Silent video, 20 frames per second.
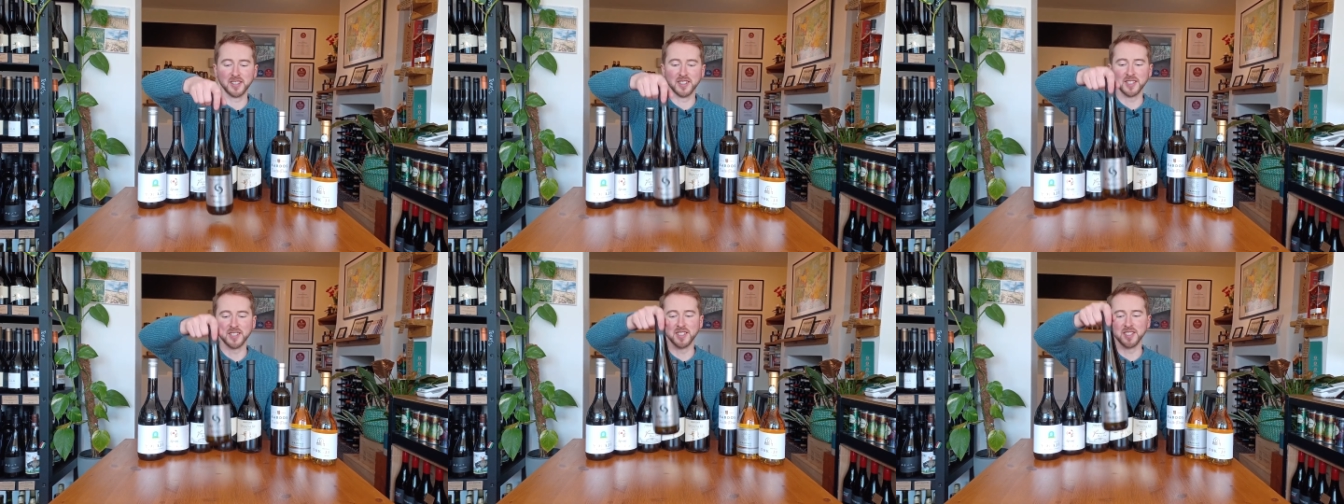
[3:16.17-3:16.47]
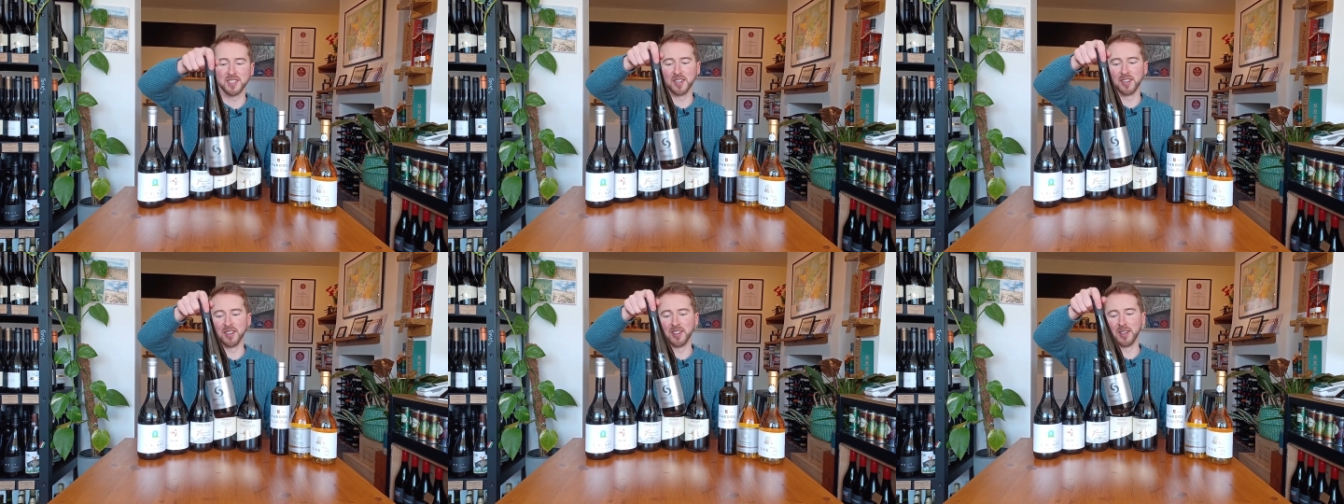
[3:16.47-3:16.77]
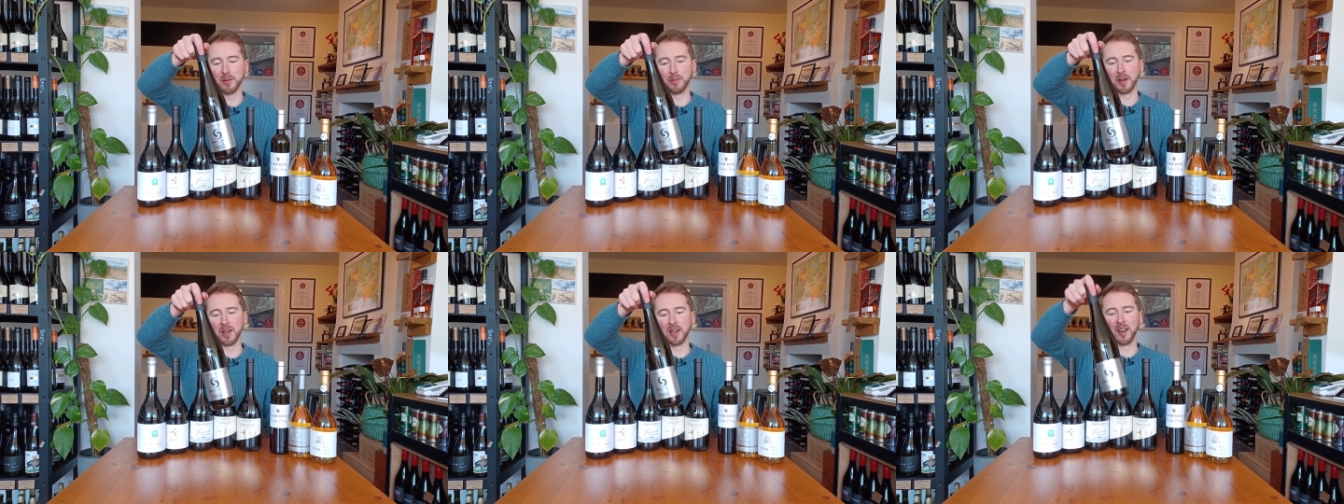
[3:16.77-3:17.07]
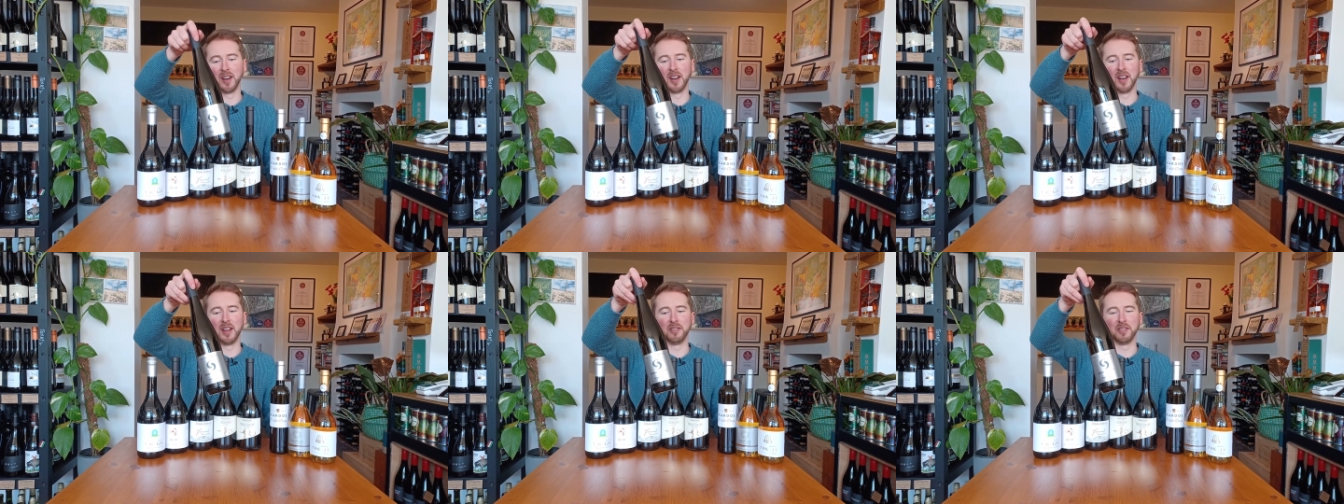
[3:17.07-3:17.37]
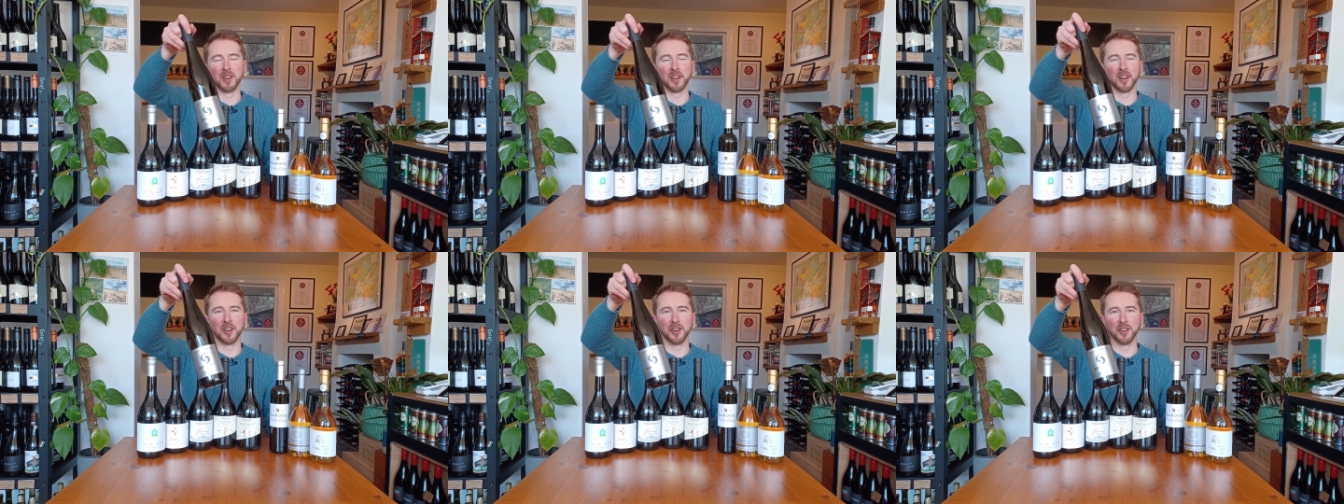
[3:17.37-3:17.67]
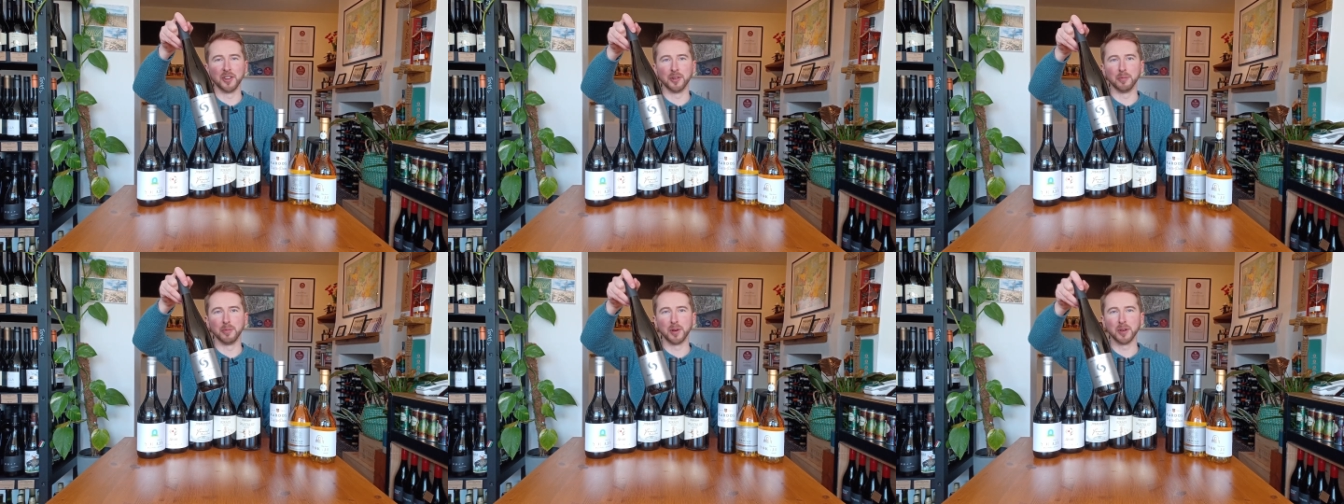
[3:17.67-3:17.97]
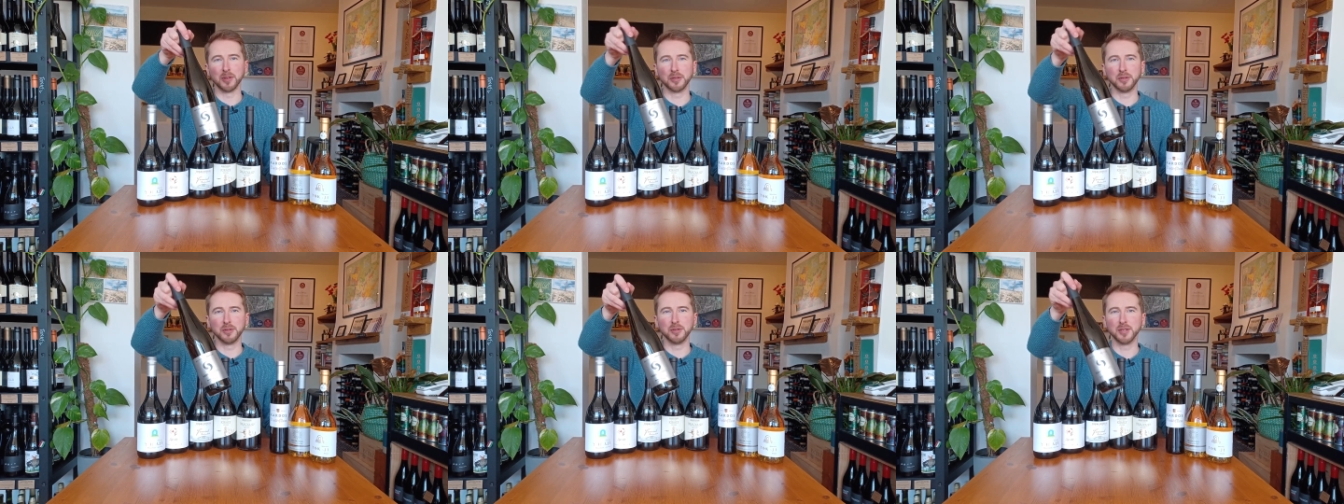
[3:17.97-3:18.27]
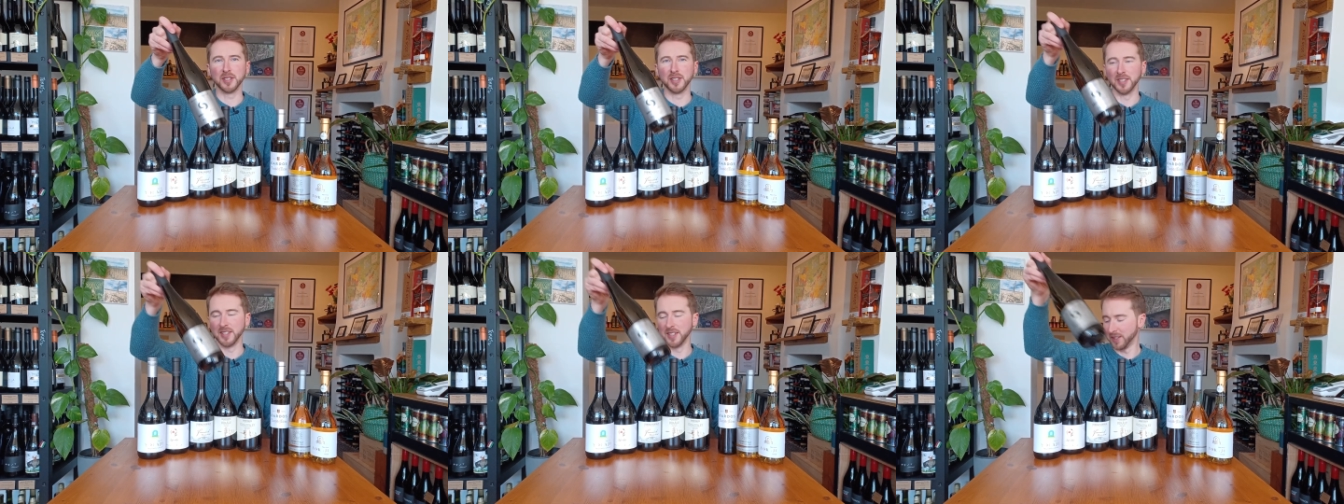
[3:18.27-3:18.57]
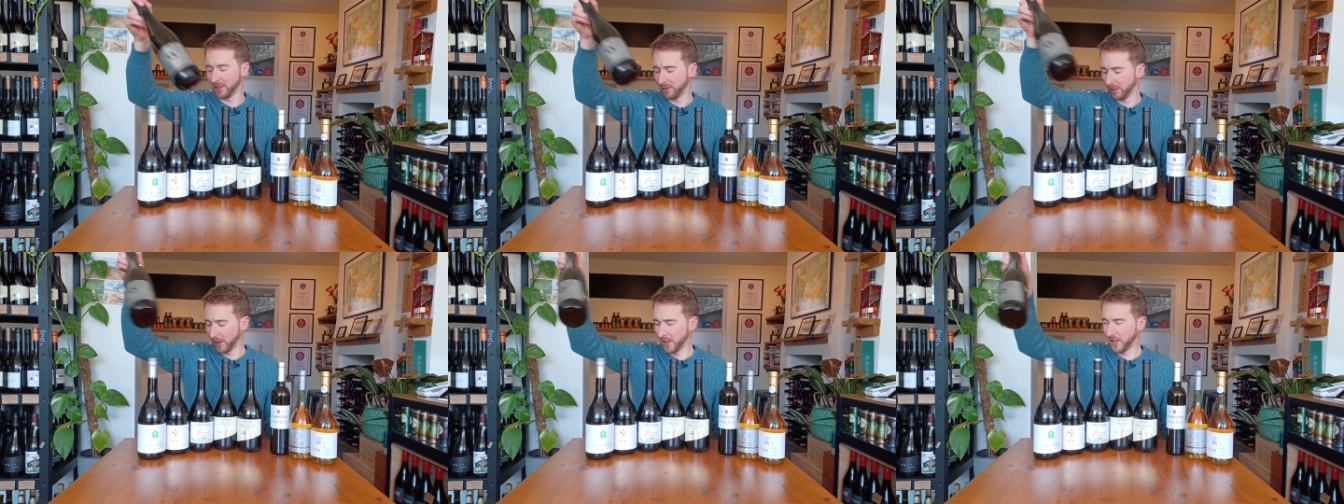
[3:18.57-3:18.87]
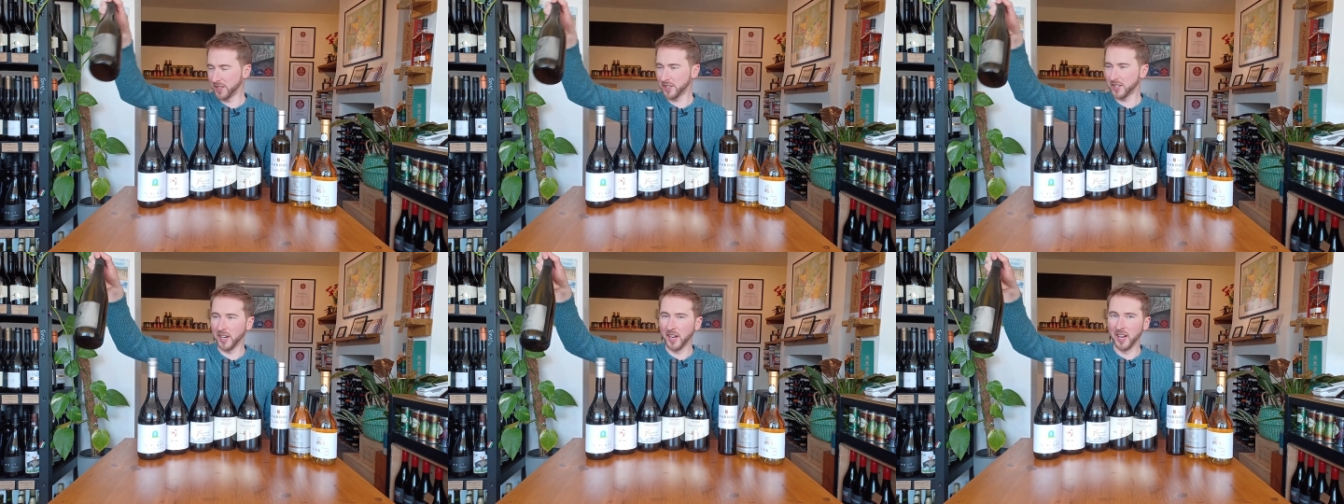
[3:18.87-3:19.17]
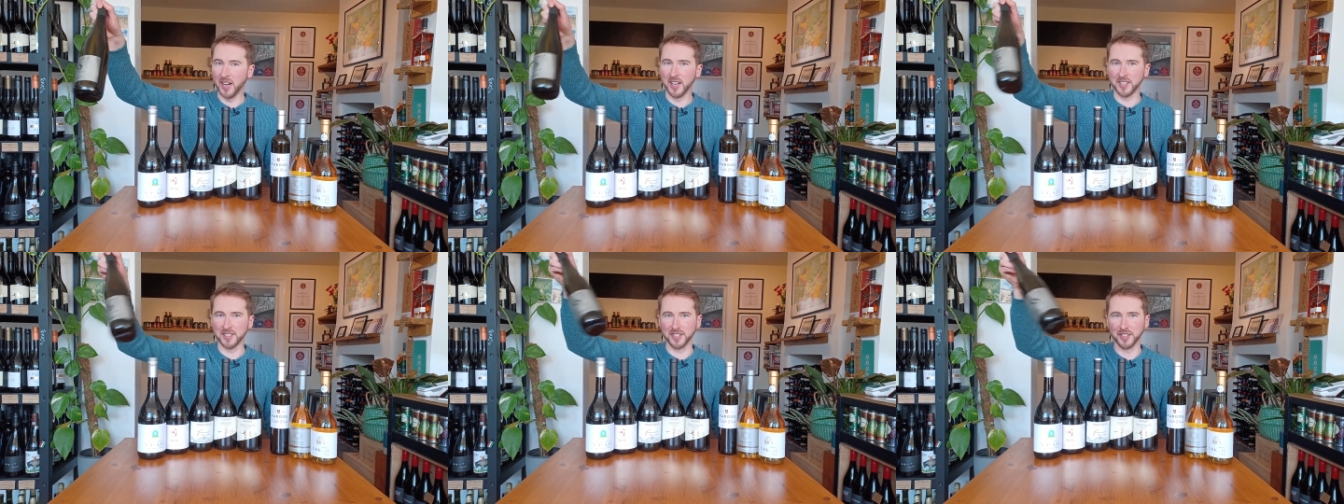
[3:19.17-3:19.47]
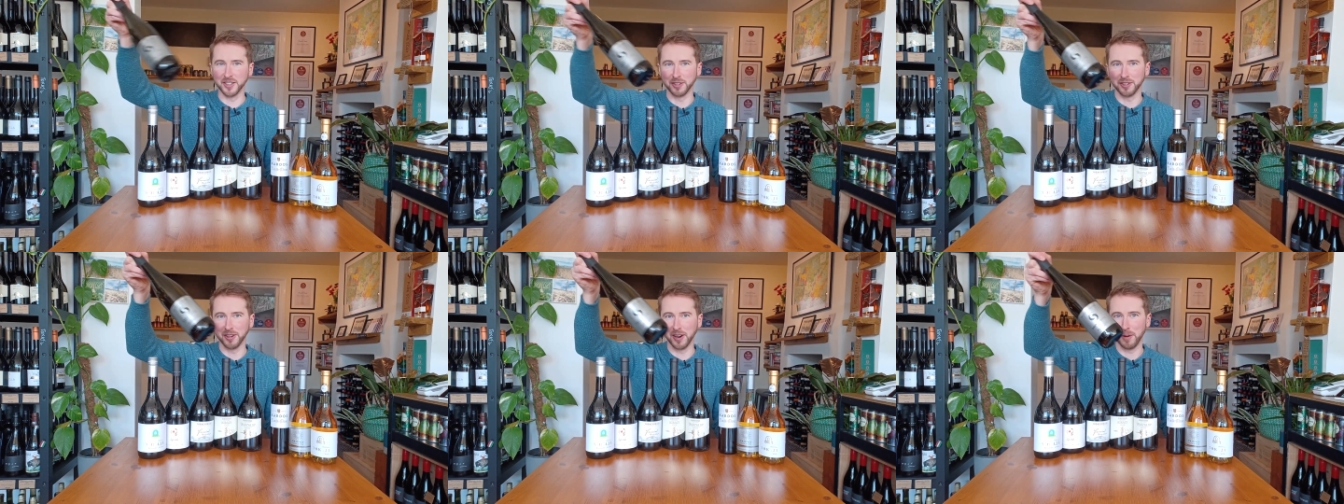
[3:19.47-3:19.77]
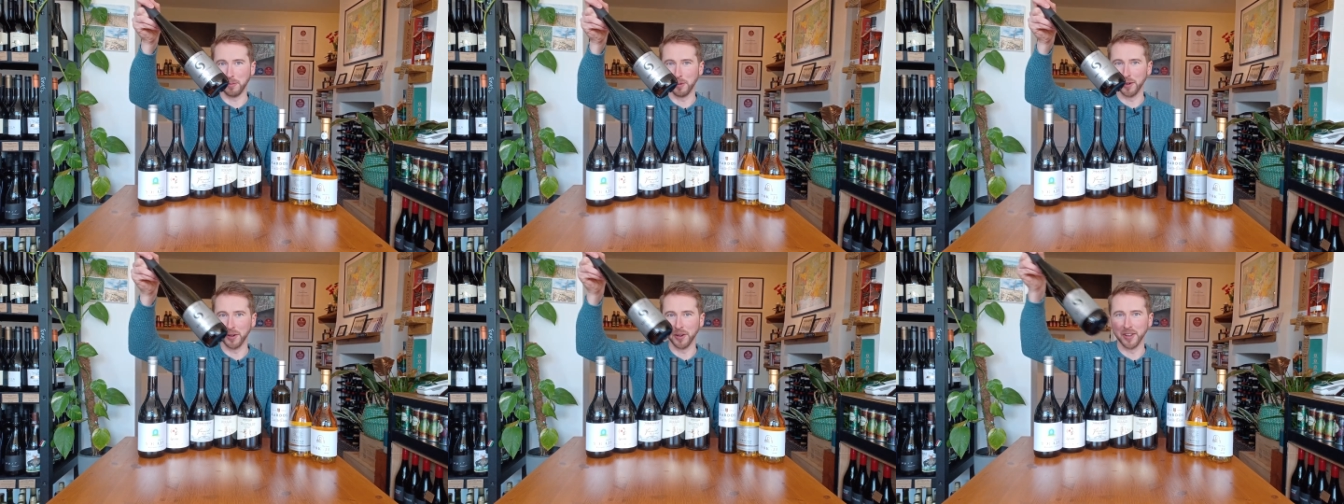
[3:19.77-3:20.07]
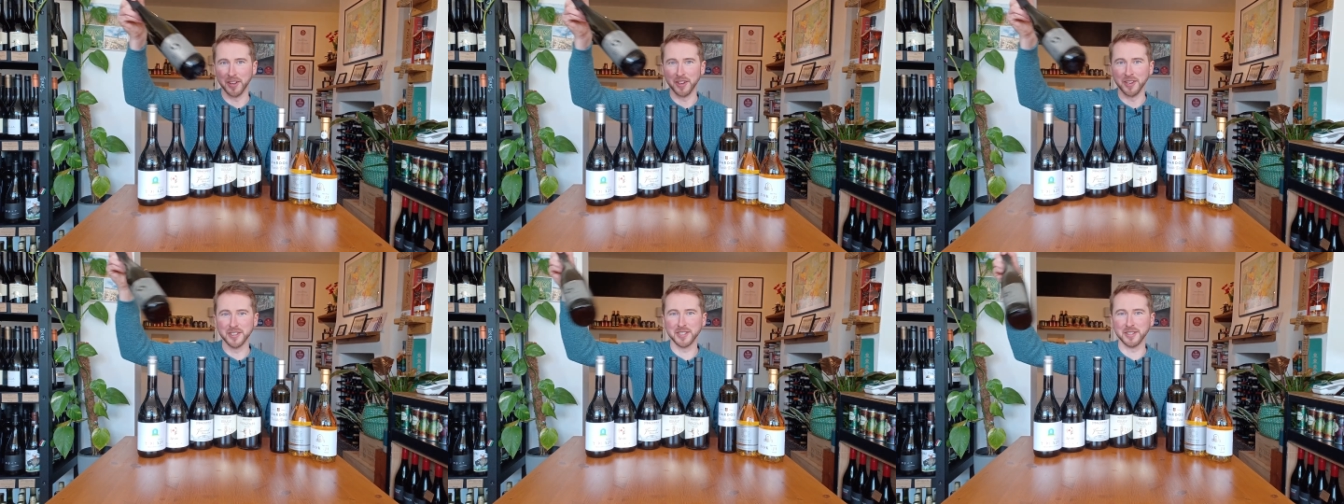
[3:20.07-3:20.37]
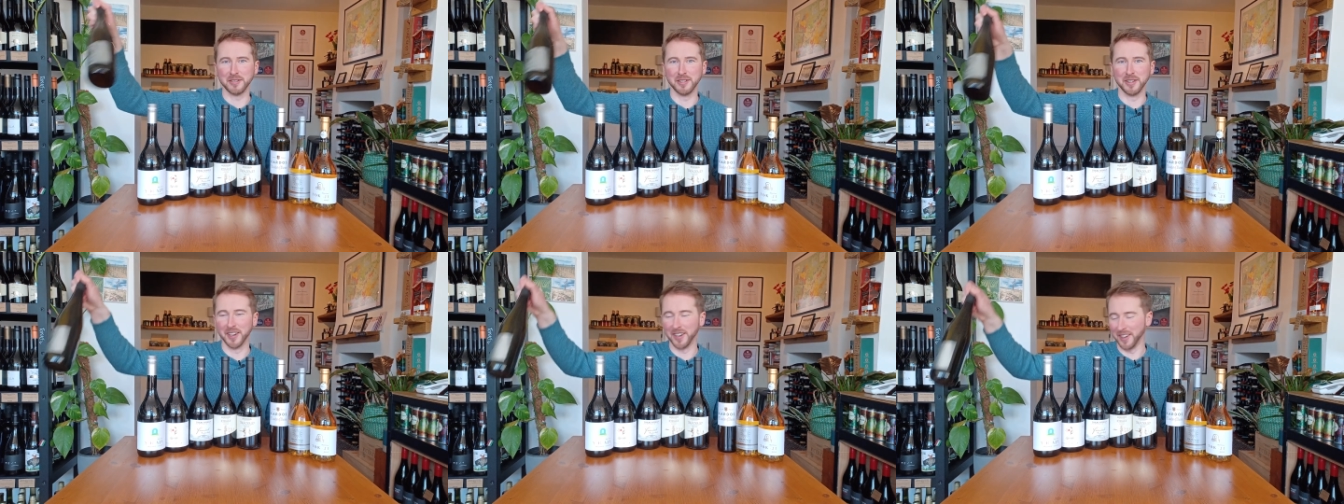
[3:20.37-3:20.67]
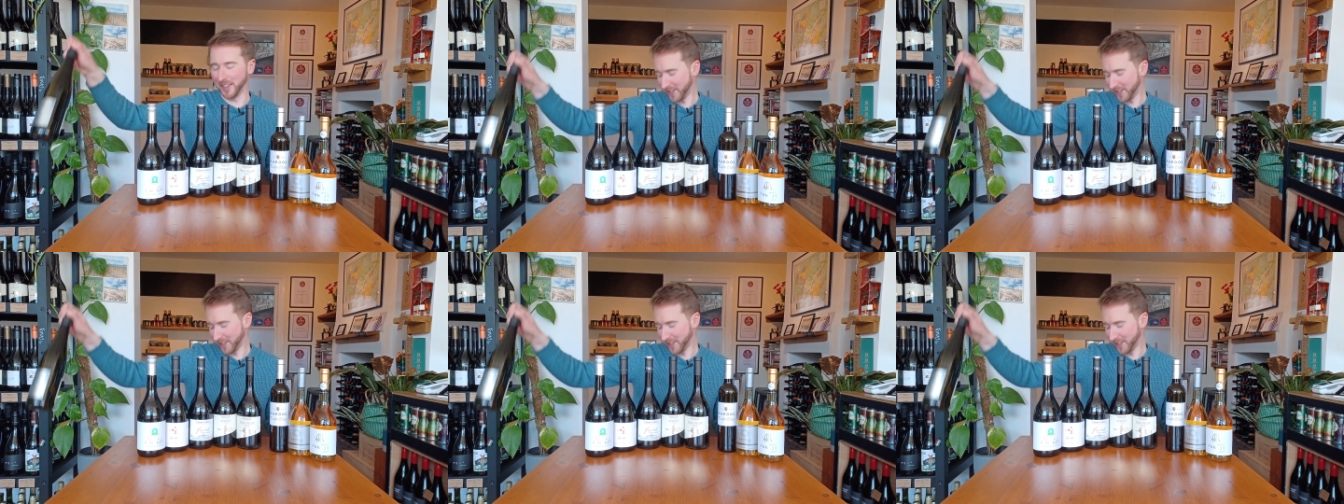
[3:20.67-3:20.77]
This is only about 1,100 bottles in this range. So grab one of those if you like the